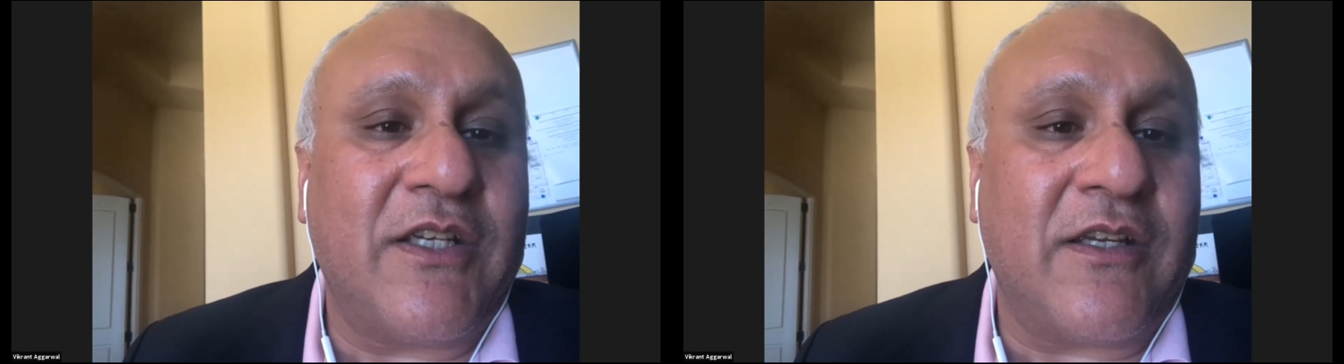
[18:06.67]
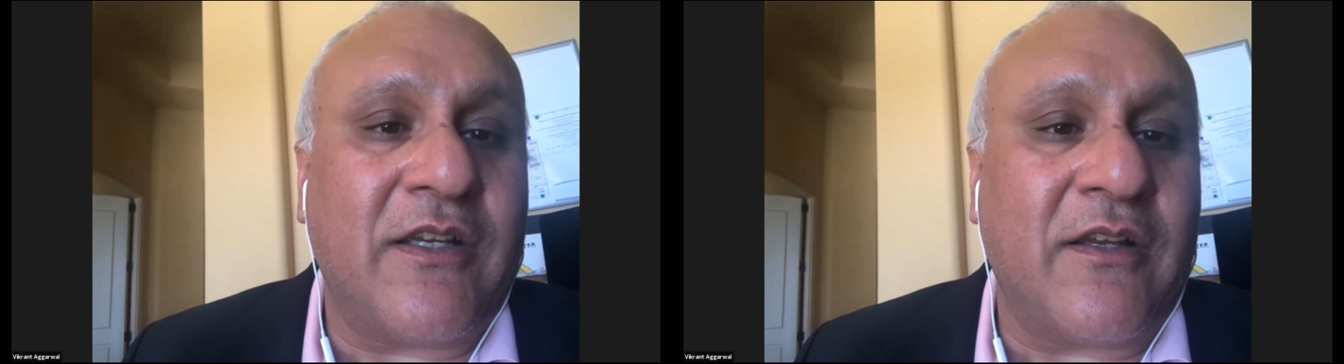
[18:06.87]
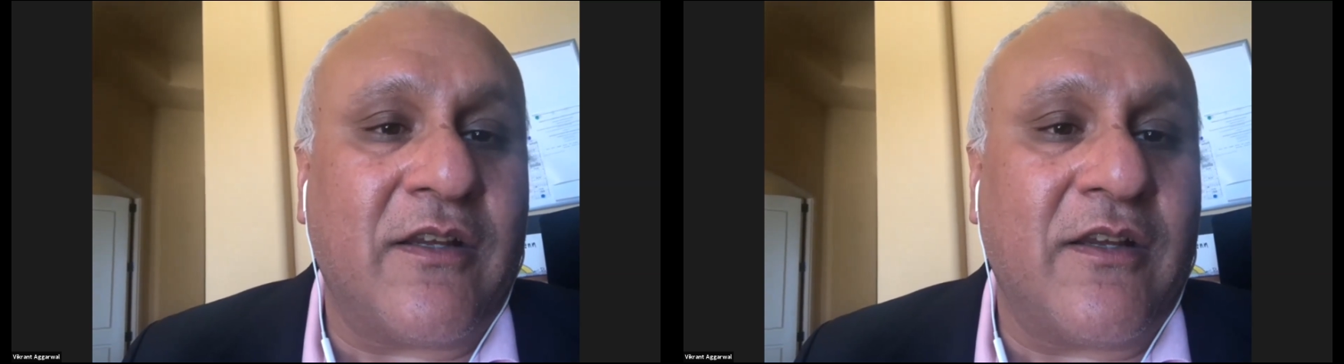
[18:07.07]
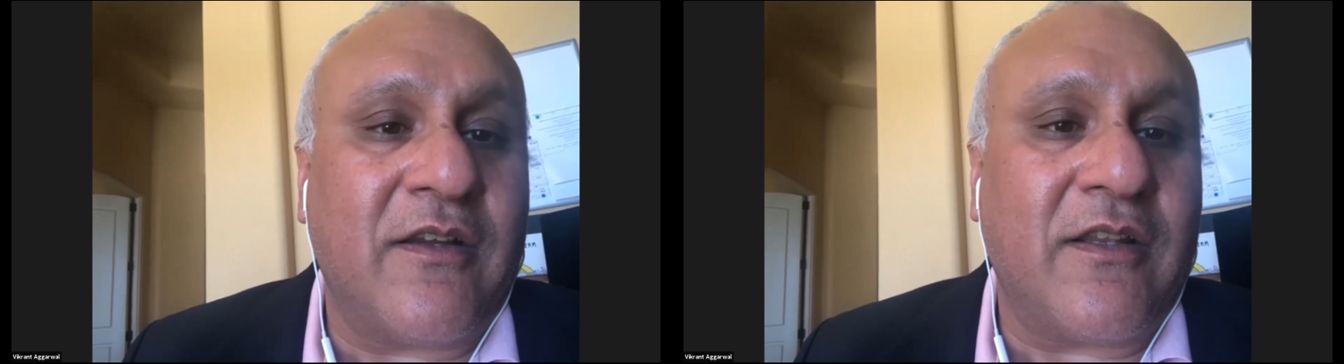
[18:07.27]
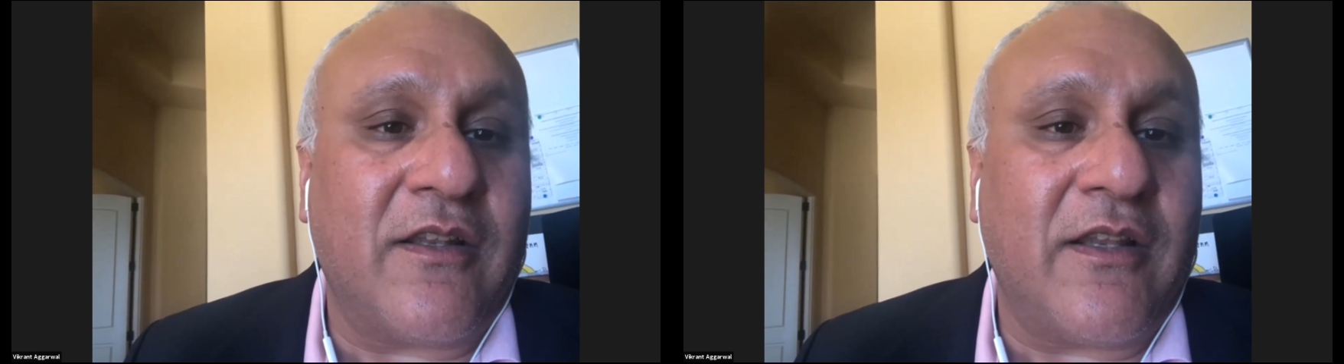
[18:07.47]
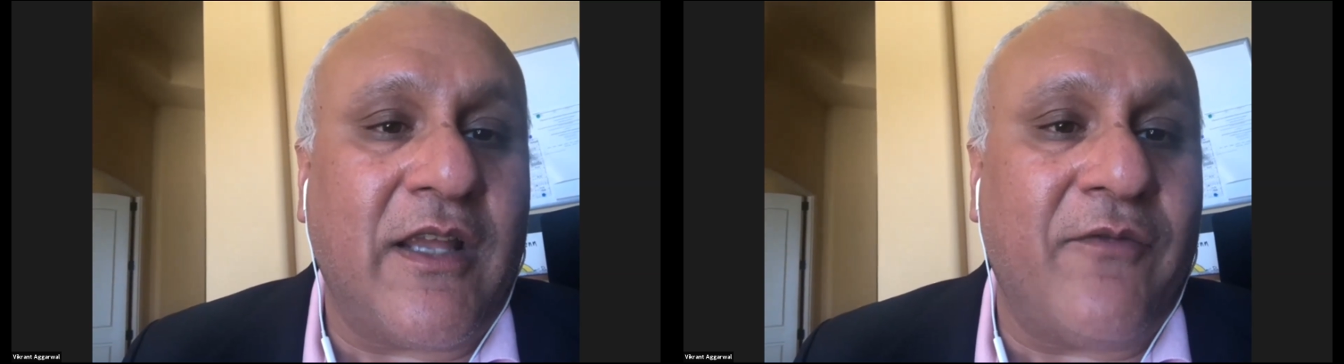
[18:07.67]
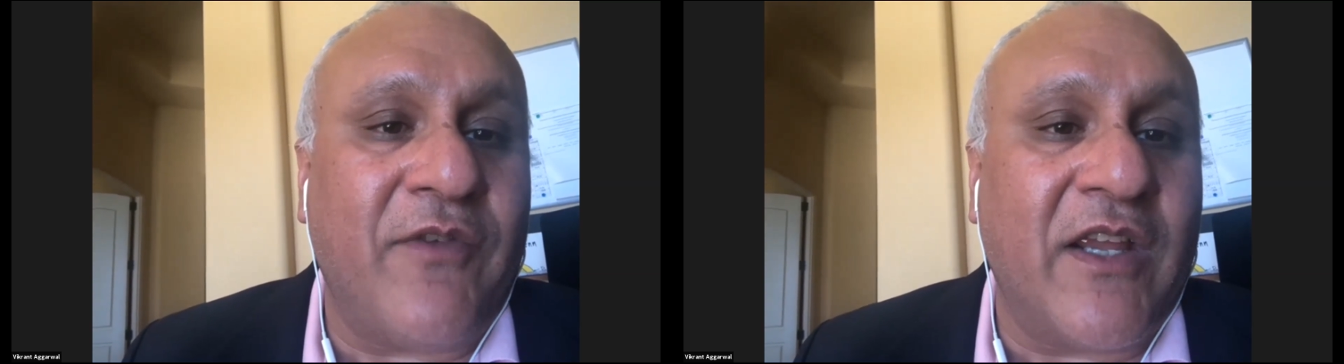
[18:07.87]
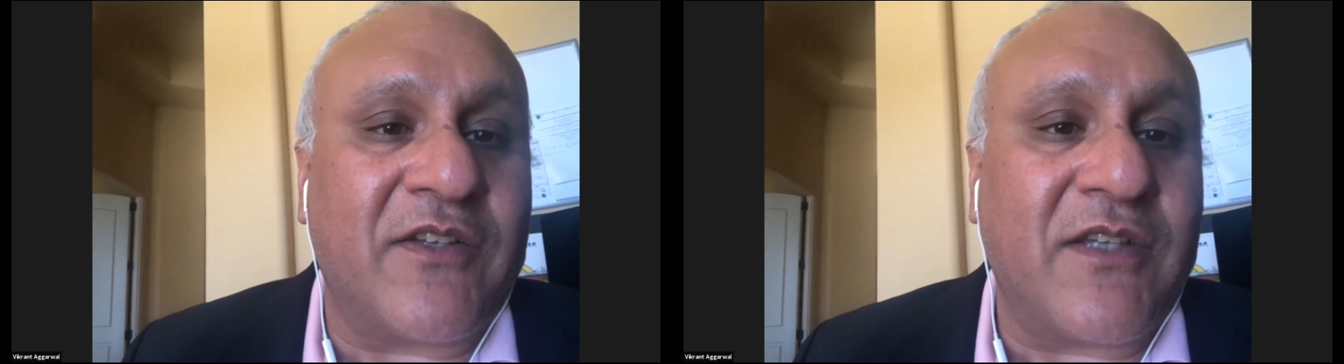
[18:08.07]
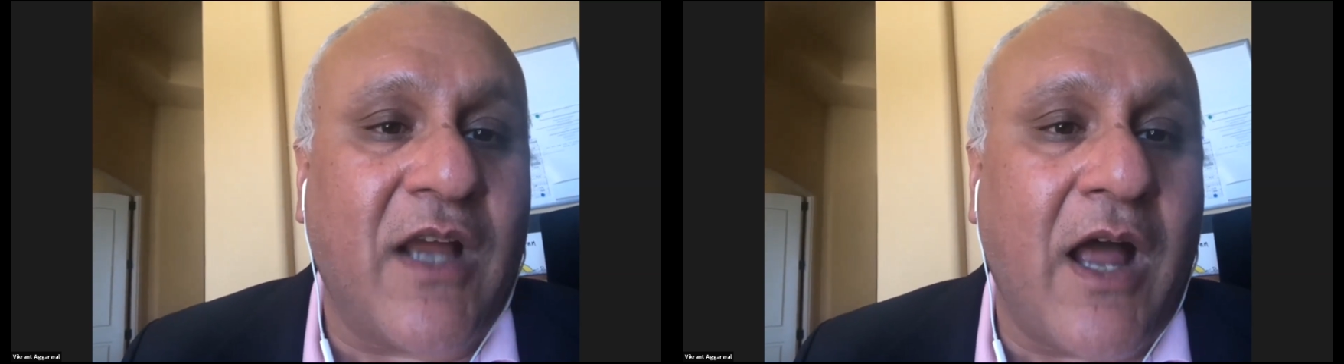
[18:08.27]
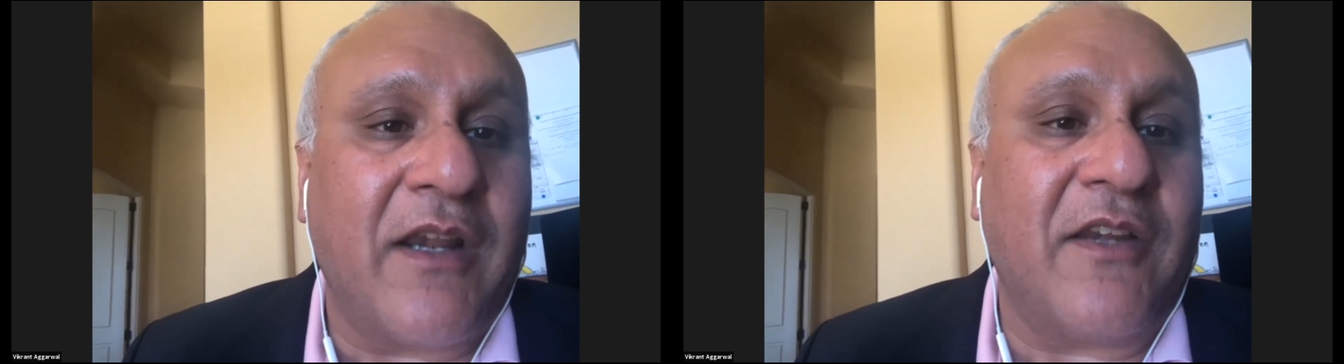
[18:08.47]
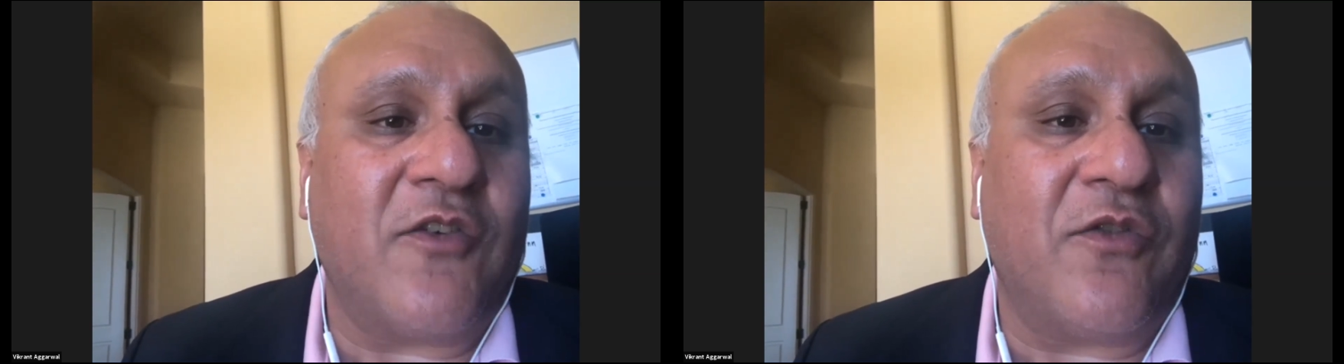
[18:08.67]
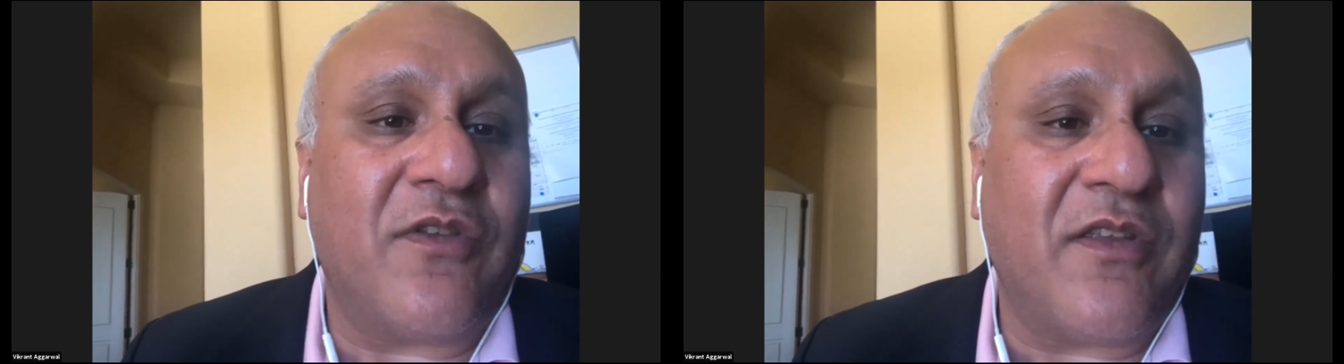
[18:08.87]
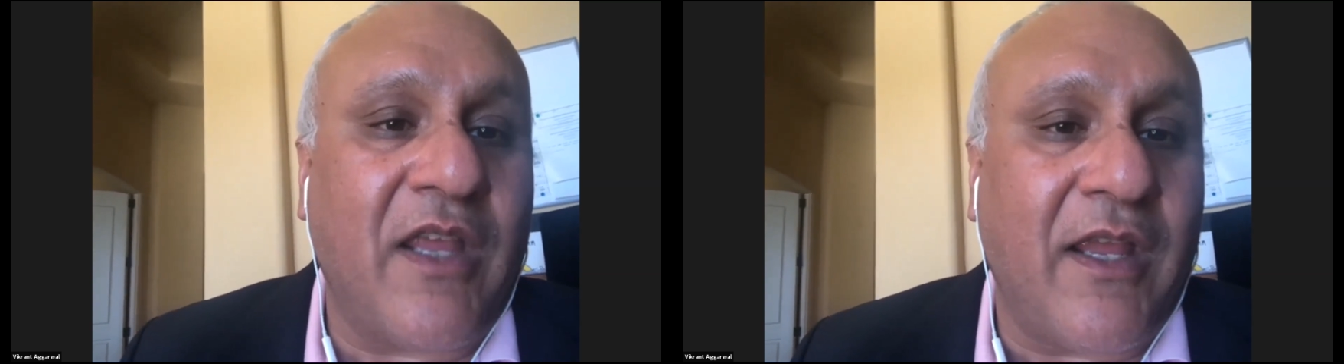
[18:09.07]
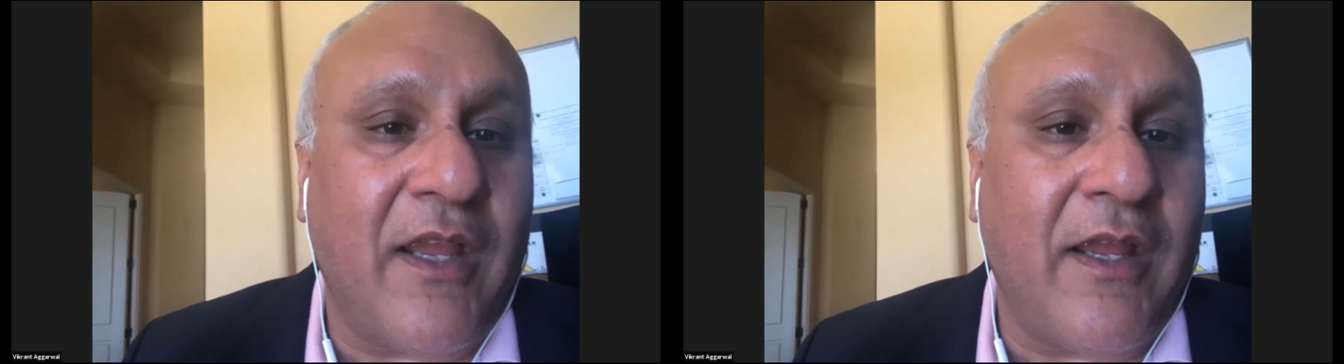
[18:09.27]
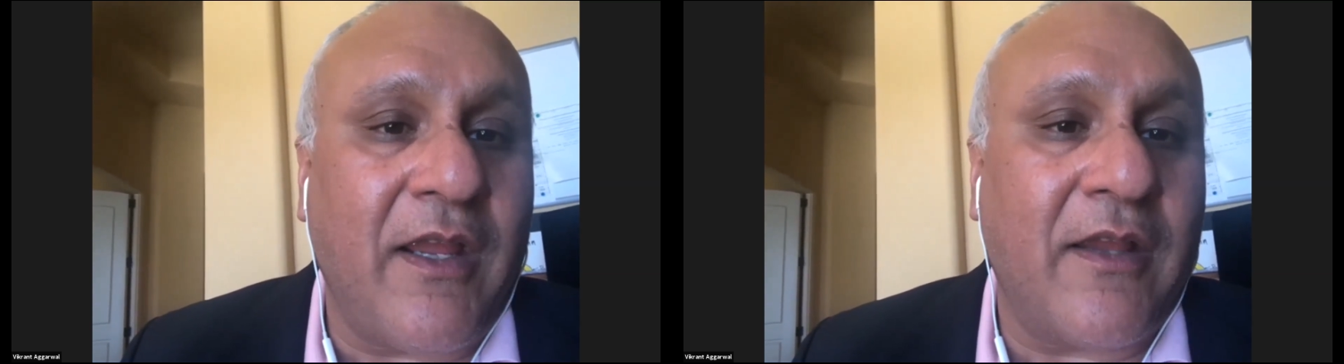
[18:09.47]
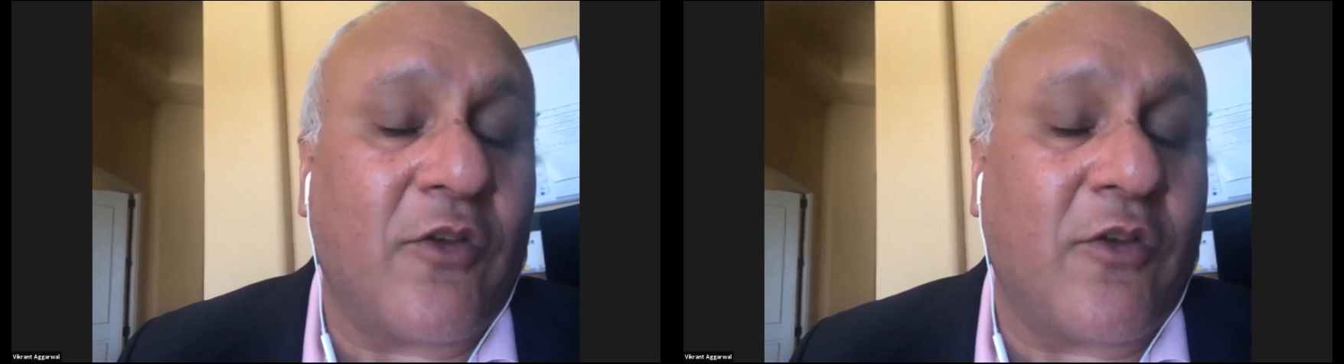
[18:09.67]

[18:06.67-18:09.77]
are starting to see,